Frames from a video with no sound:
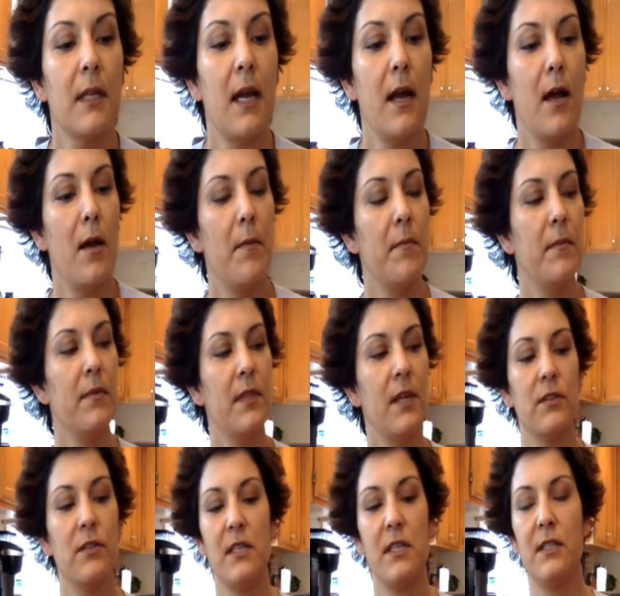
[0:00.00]

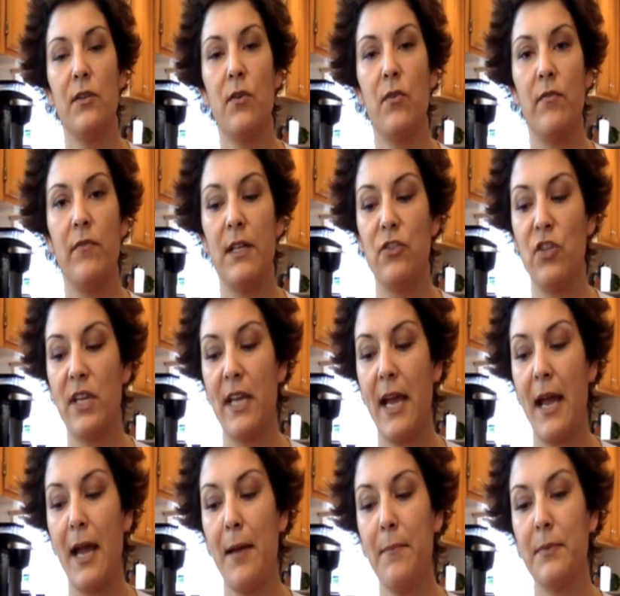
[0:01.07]
There are these little veggie
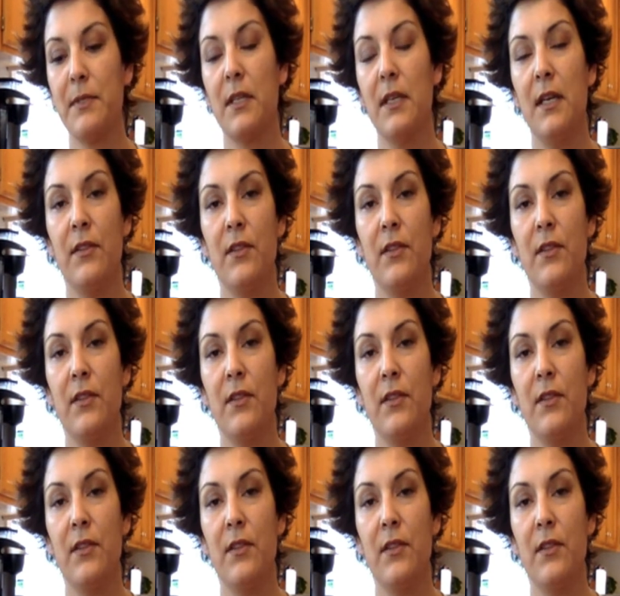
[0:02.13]
caps.